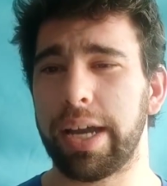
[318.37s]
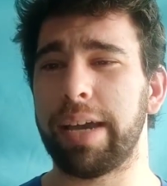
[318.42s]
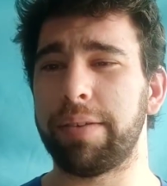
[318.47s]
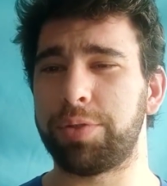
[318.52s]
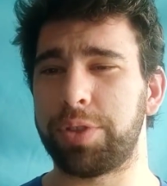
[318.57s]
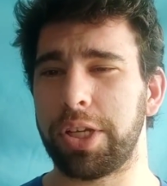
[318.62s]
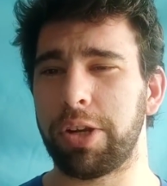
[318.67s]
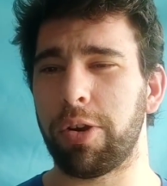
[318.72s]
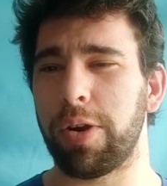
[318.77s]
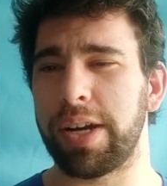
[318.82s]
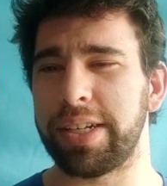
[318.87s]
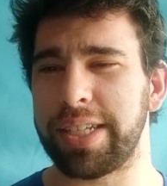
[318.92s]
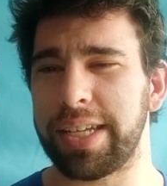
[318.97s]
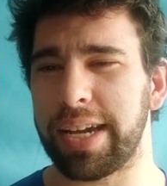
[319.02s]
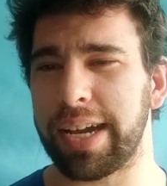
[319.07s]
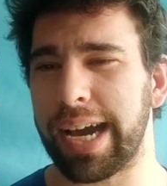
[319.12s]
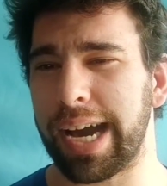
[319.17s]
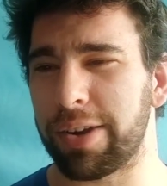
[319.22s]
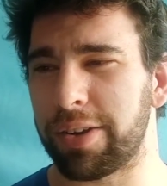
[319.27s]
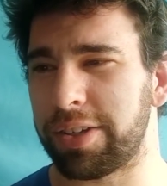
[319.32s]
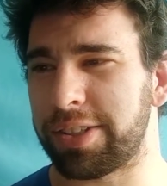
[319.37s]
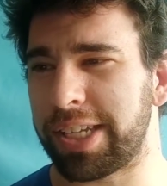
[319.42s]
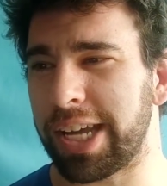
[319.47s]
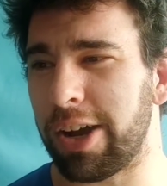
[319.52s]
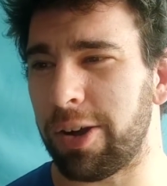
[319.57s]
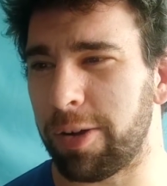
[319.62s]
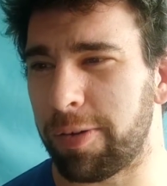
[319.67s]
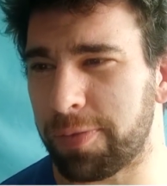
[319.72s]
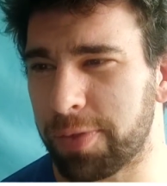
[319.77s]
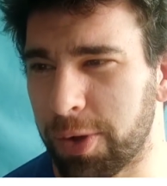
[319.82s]
I have zero idea how to
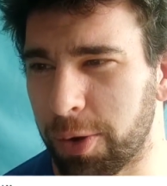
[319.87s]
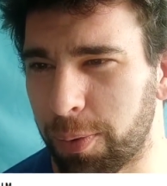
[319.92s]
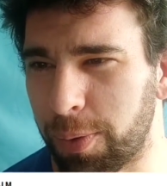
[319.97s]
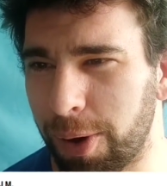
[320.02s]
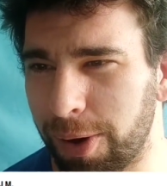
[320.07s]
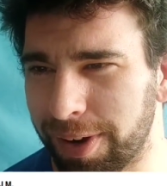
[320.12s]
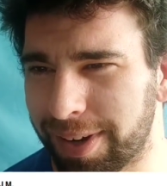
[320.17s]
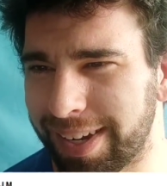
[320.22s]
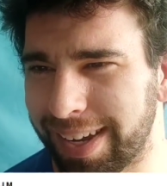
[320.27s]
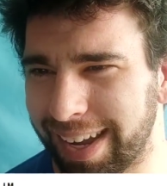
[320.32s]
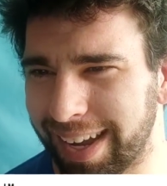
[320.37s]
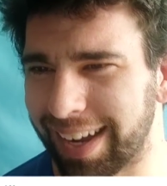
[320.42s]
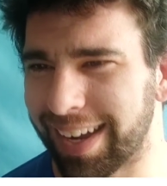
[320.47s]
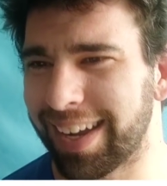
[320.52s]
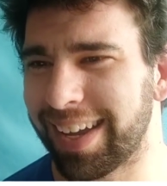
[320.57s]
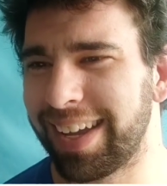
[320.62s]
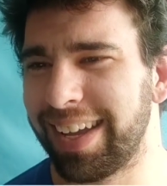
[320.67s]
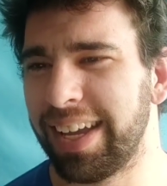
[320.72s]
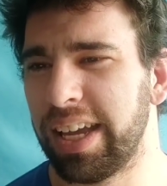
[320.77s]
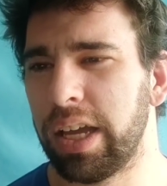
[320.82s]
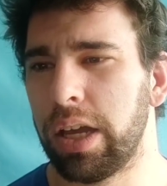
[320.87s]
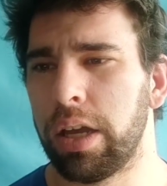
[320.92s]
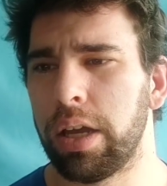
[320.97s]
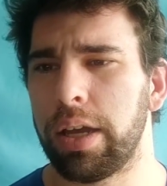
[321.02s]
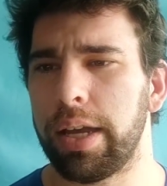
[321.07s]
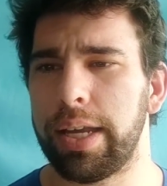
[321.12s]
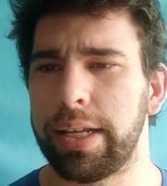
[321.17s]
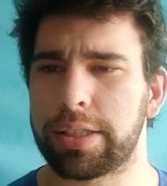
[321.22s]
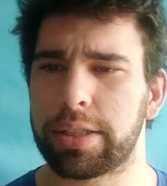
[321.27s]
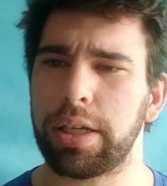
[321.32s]
tell if they're working.
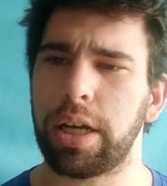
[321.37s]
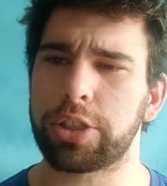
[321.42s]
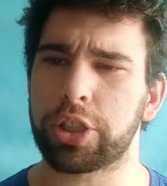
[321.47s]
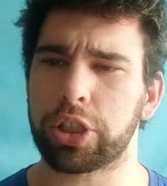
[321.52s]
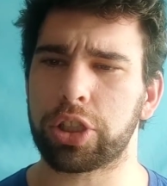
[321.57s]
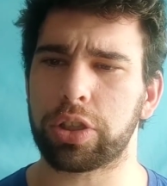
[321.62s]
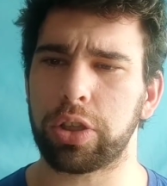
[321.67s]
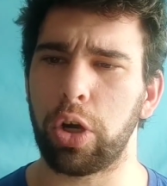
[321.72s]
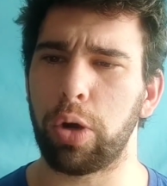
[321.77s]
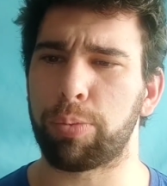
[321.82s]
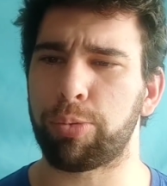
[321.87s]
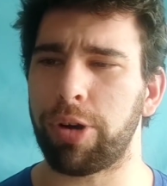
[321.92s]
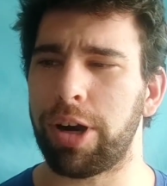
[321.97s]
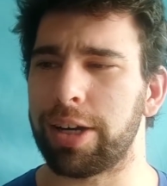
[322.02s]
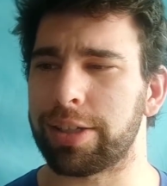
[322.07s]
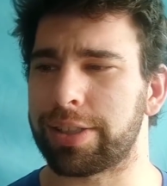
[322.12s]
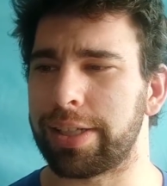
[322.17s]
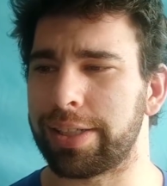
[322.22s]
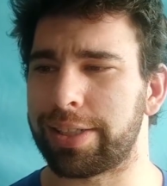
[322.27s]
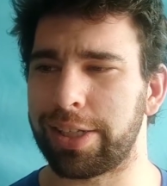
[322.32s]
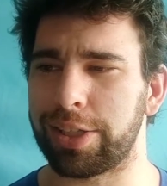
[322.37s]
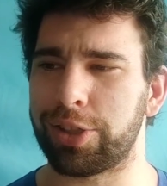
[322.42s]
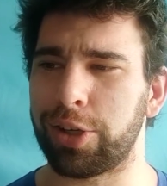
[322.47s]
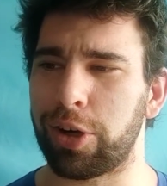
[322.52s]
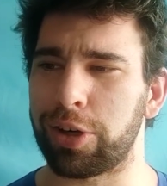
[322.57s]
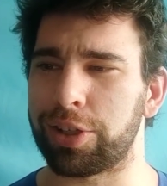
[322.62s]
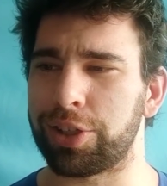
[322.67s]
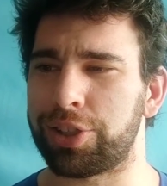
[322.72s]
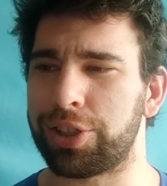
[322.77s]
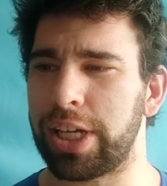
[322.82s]
It's such a slow process, it's
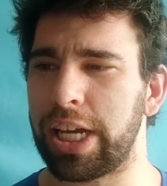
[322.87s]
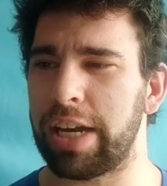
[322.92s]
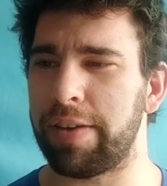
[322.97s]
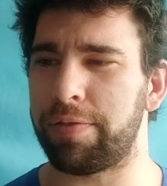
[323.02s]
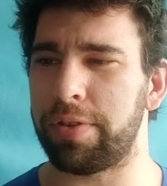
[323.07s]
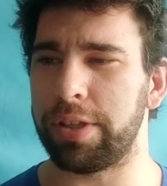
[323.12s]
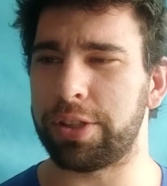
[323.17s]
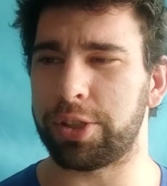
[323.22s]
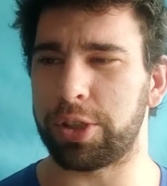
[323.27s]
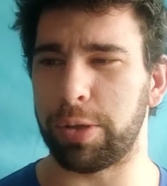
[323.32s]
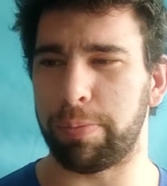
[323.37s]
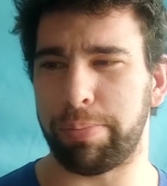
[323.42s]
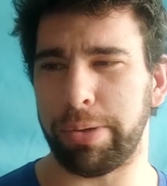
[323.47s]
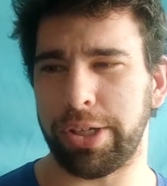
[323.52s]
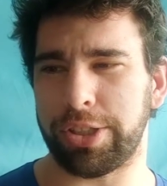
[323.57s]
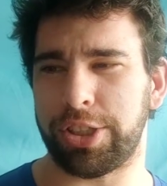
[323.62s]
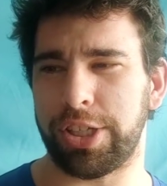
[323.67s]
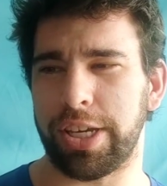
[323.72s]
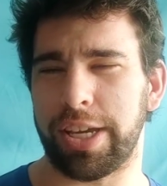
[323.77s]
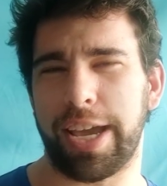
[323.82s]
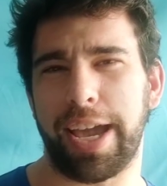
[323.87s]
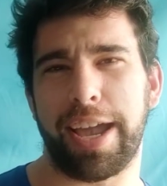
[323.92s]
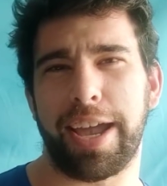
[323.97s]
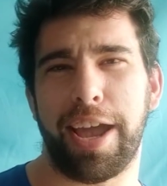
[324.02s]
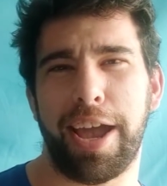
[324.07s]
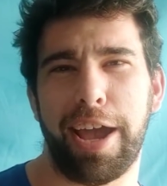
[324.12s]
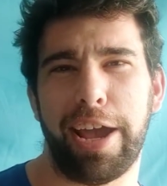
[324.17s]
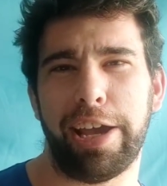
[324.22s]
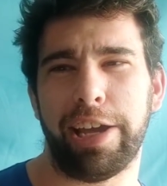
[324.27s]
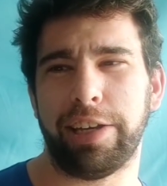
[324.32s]
hard to say if it's the
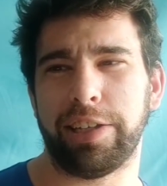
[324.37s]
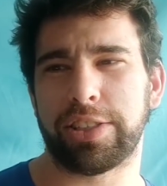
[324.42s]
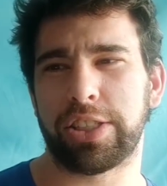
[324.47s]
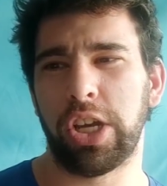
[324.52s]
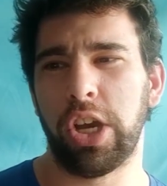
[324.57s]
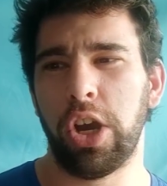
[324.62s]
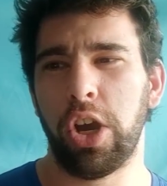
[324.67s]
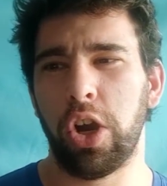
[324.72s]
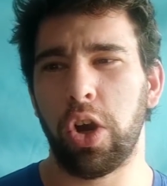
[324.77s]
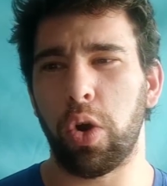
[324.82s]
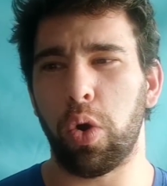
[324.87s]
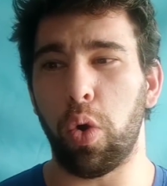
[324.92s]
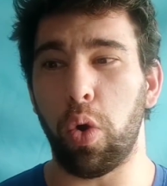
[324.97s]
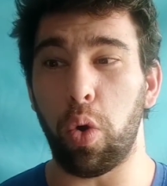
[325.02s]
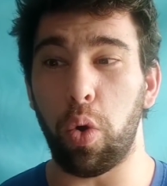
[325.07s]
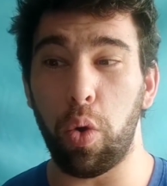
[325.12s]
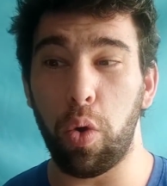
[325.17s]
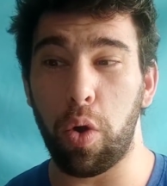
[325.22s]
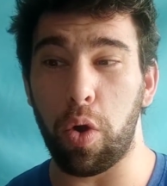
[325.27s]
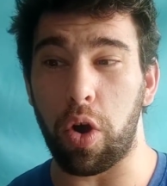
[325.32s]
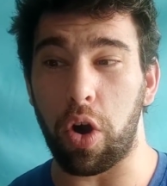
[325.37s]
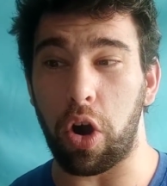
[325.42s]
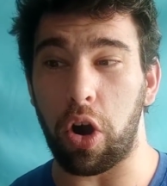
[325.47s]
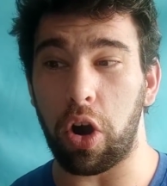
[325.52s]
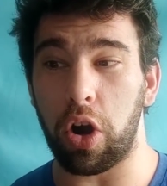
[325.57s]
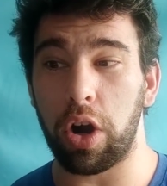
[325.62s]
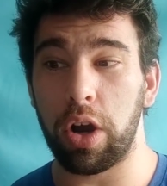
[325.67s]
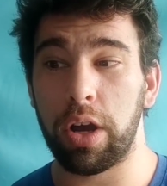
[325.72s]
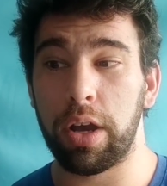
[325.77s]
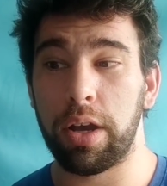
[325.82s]
BCAAs
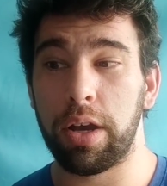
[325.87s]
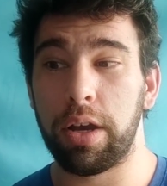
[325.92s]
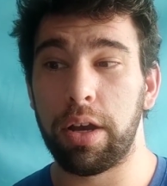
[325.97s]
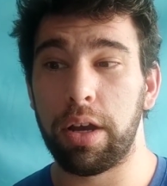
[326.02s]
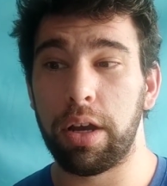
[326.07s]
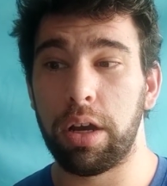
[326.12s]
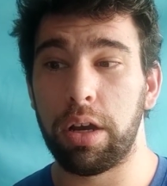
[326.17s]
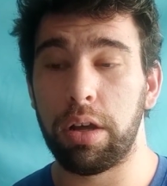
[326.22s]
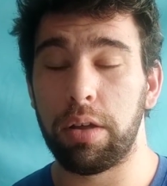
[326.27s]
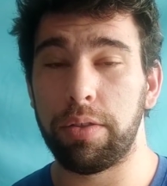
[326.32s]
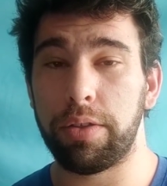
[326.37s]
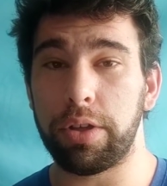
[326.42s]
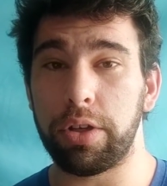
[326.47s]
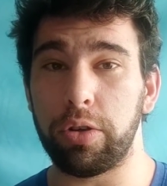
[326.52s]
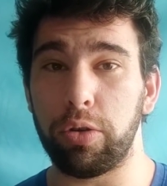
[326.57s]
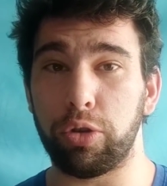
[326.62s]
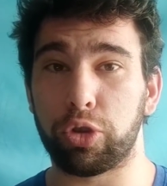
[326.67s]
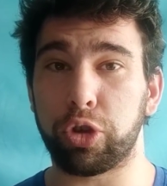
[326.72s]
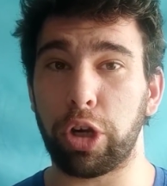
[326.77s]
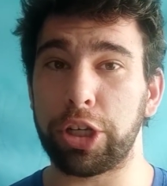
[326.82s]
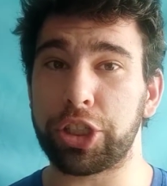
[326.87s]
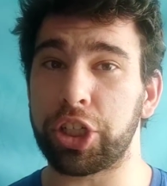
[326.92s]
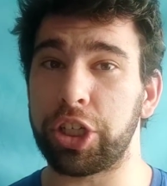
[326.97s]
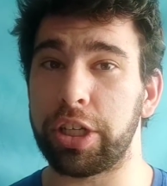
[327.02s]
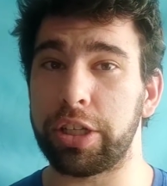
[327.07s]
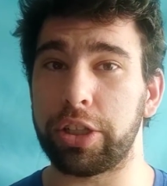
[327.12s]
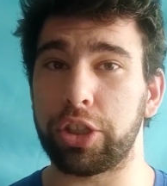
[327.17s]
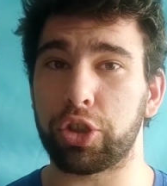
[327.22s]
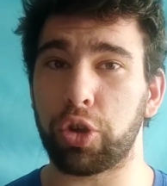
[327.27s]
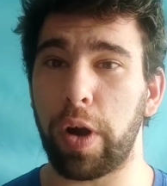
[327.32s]
or the
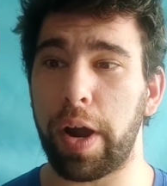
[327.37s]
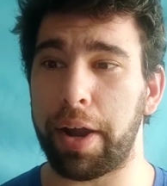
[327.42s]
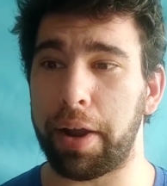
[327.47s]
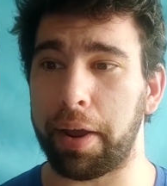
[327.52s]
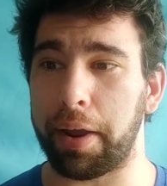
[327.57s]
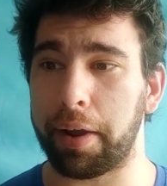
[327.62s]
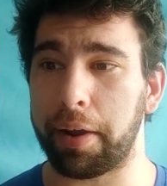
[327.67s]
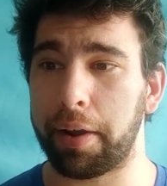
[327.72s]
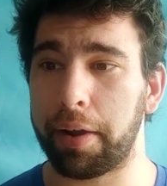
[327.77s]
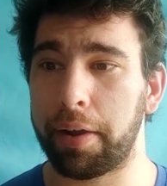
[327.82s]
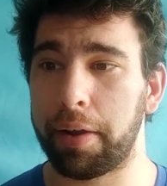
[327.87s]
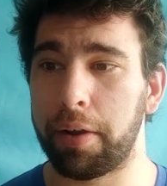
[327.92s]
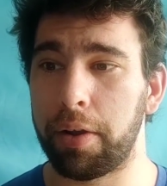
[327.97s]
nutrition and the training.